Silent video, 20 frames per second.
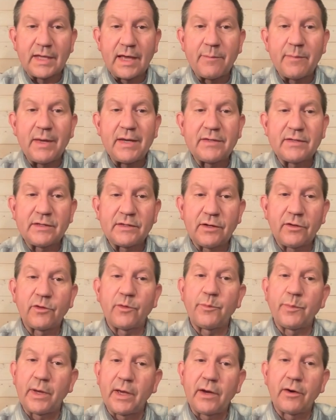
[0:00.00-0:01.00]
That makes
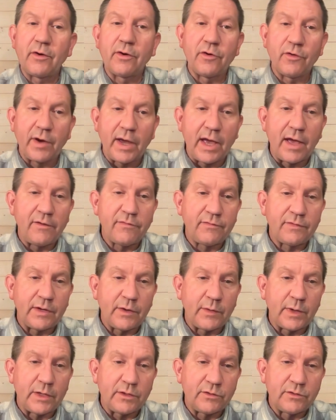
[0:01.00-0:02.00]
another paragraph.
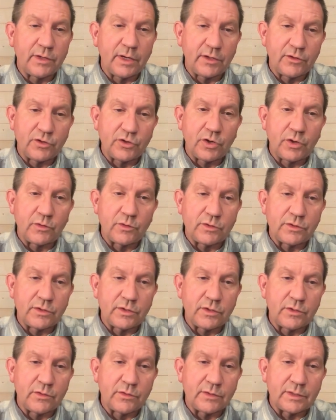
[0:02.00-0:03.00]
Now, I chose
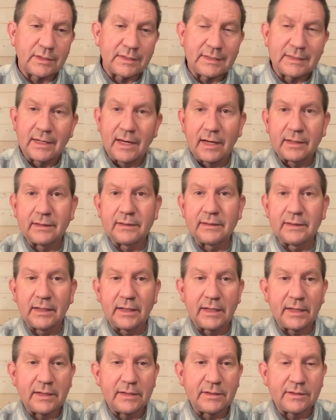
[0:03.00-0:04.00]
to use a dotted
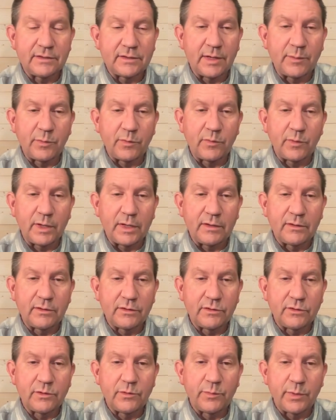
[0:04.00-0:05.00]
line to separate
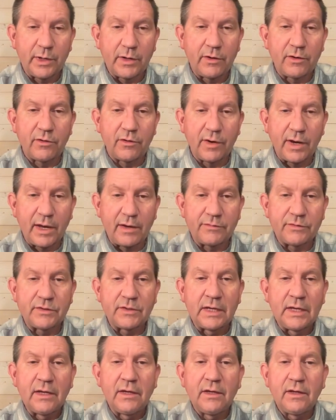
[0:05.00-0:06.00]
the two
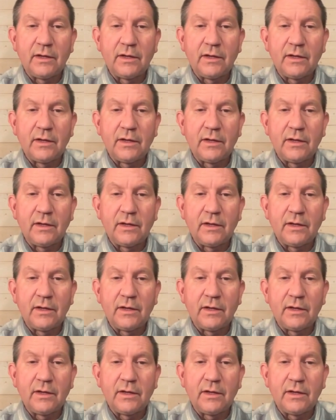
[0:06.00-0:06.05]
paragraphs,